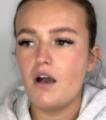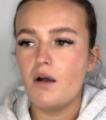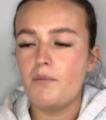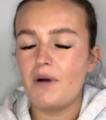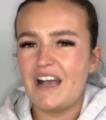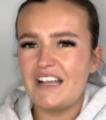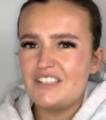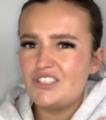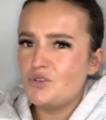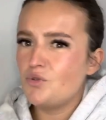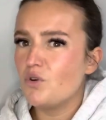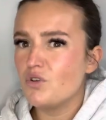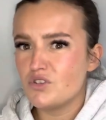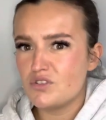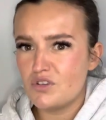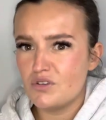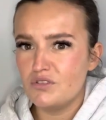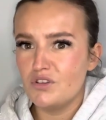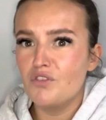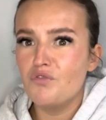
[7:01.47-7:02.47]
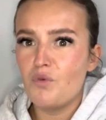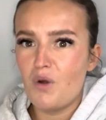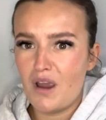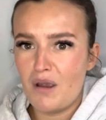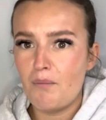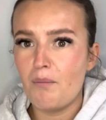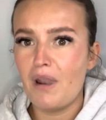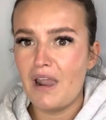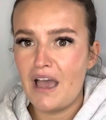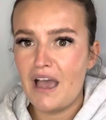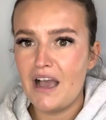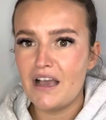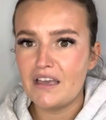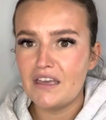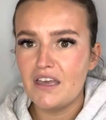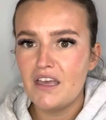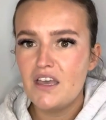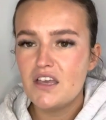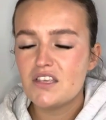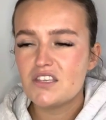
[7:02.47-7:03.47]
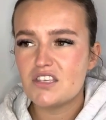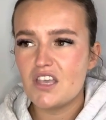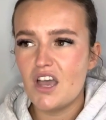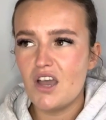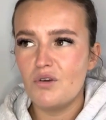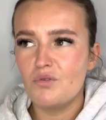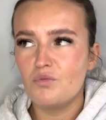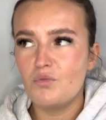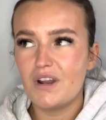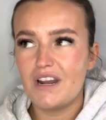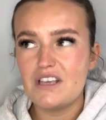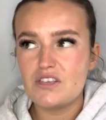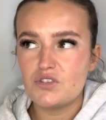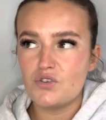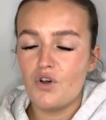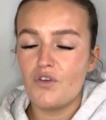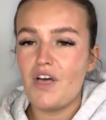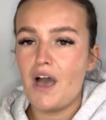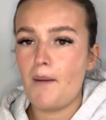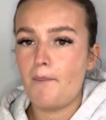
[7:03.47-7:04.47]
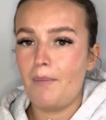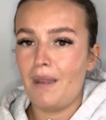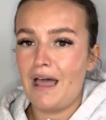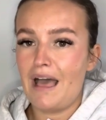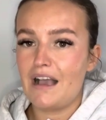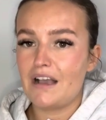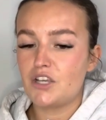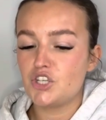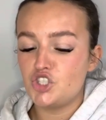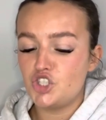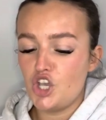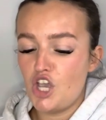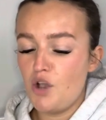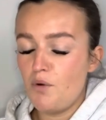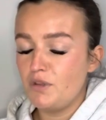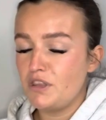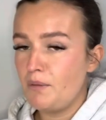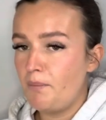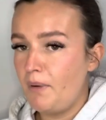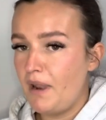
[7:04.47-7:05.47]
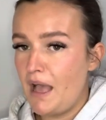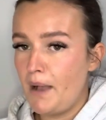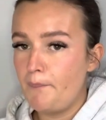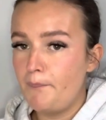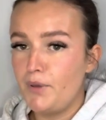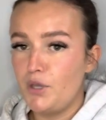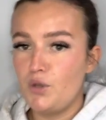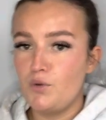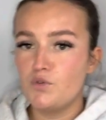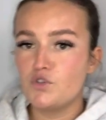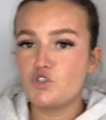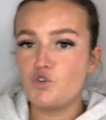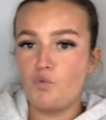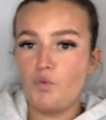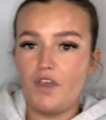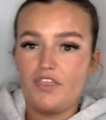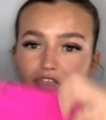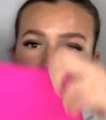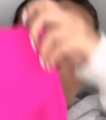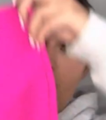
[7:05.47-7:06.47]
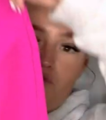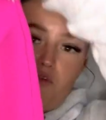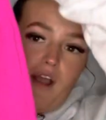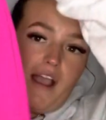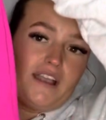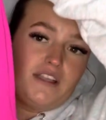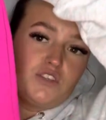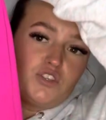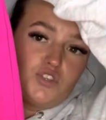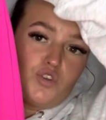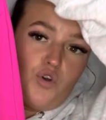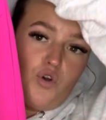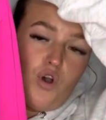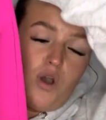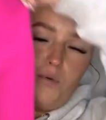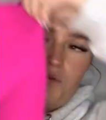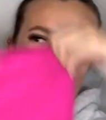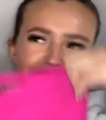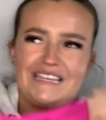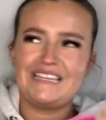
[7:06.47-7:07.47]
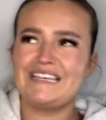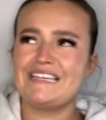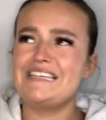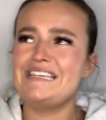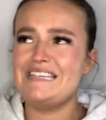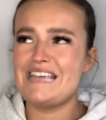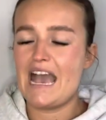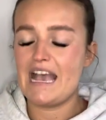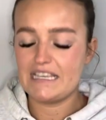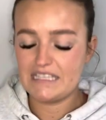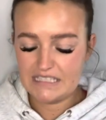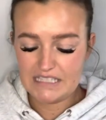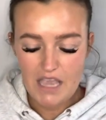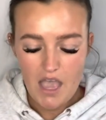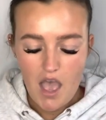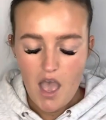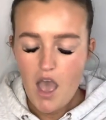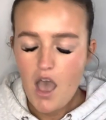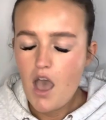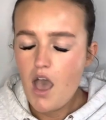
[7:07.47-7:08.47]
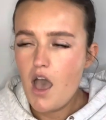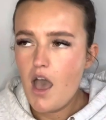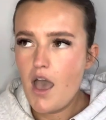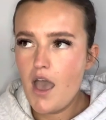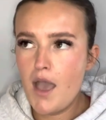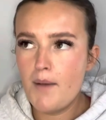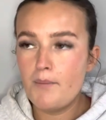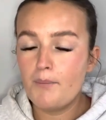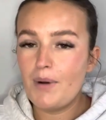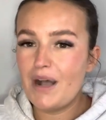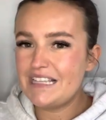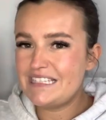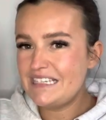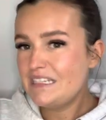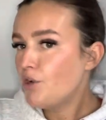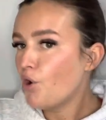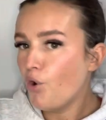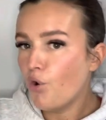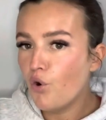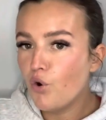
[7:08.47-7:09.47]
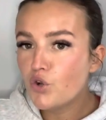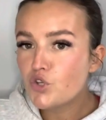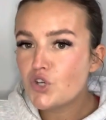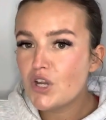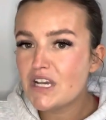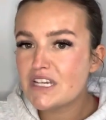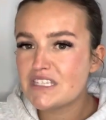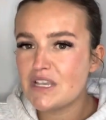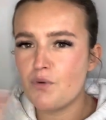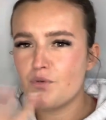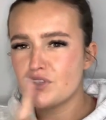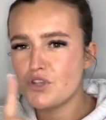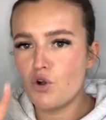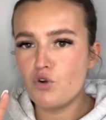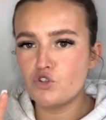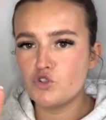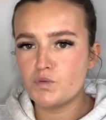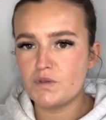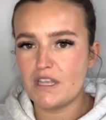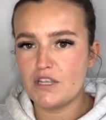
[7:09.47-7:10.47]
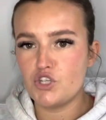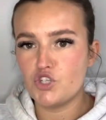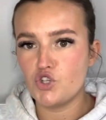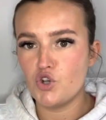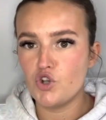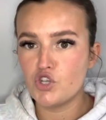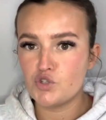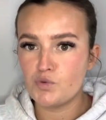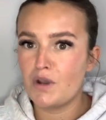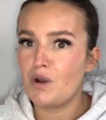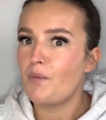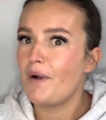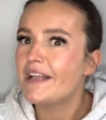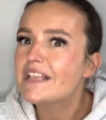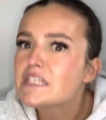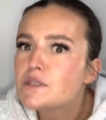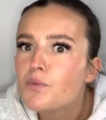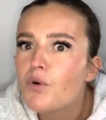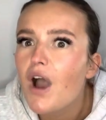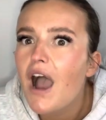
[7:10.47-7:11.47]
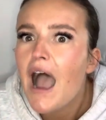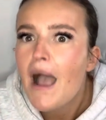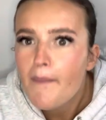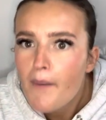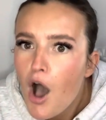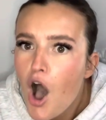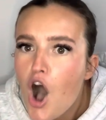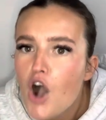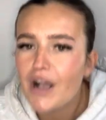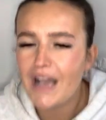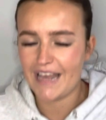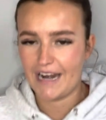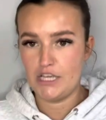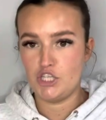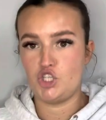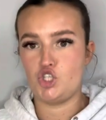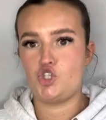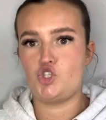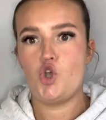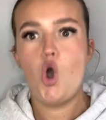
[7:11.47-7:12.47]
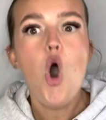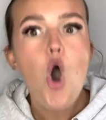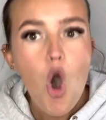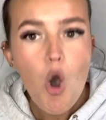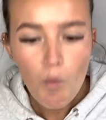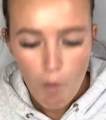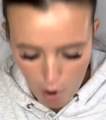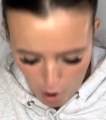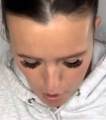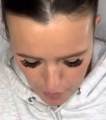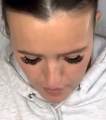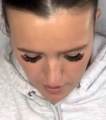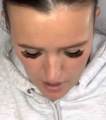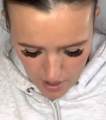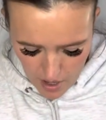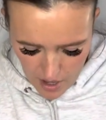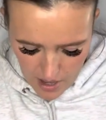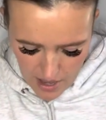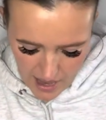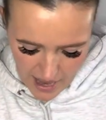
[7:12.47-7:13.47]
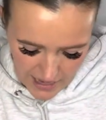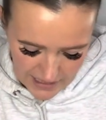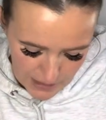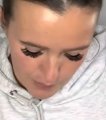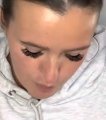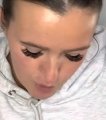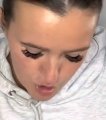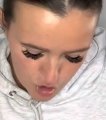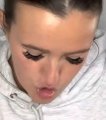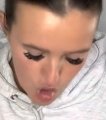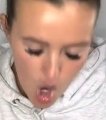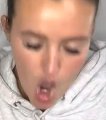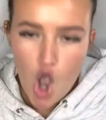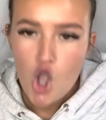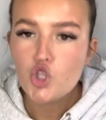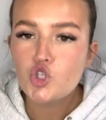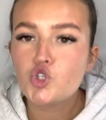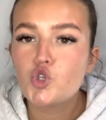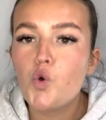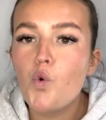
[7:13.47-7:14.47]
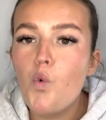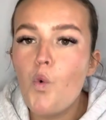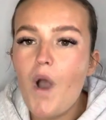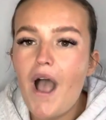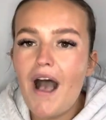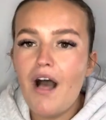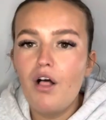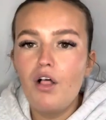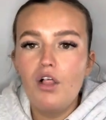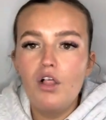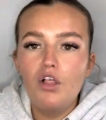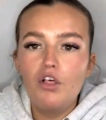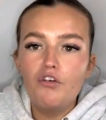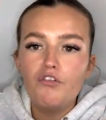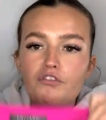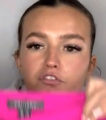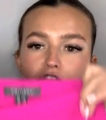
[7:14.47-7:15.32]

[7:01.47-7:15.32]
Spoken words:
I do also love wearing black. So when I saw that black shirt with the black boots with the bright skirt, I was like, yes. But I didn't order it because I wasn't 100% sure. So when I went to Primark and I saw one, and it was £12.